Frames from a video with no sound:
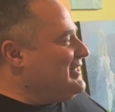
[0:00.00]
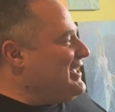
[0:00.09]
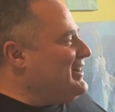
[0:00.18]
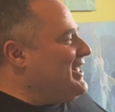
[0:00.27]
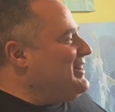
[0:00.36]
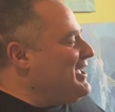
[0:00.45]

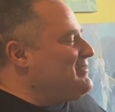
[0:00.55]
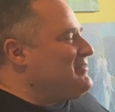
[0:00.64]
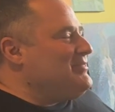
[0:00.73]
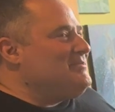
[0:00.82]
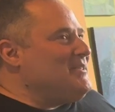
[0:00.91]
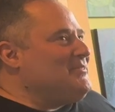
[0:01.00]
and I like
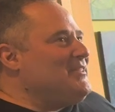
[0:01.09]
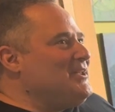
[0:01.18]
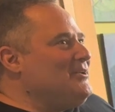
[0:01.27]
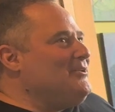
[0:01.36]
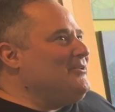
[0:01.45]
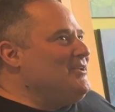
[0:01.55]
that
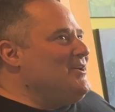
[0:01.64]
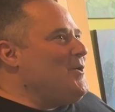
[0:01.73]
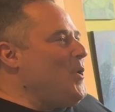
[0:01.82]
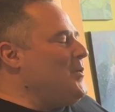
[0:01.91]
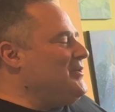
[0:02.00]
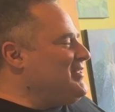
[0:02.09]
they'll
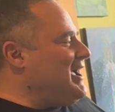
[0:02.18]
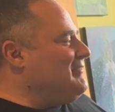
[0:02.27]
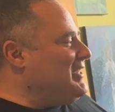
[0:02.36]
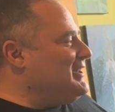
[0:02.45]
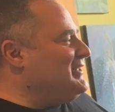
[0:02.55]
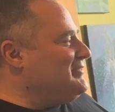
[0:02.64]
always have
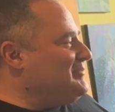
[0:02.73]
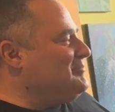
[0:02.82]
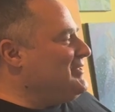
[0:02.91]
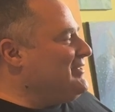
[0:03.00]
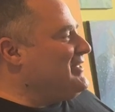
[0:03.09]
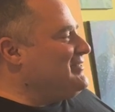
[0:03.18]
that in
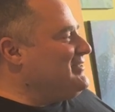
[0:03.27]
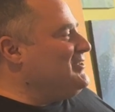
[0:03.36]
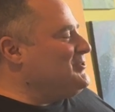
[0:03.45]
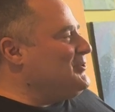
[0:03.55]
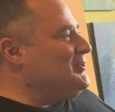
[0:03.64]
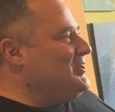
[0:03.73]
that
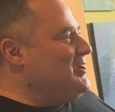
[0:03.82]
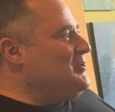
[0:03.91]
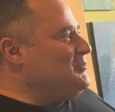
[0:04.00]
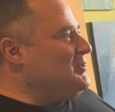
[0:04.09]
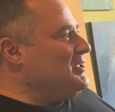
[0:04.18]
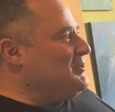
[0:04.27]
teacher
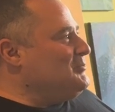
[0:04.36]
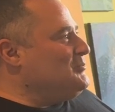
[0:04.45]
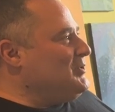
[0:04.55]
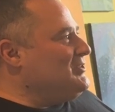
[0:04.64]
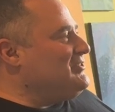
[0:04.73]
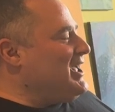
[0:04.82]
really
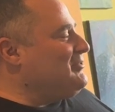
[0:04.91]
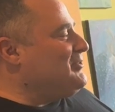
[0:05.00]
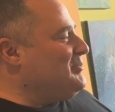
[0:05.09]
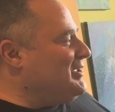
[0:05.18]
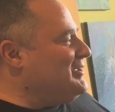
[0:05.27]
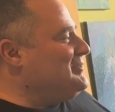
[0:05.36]
reached out to me.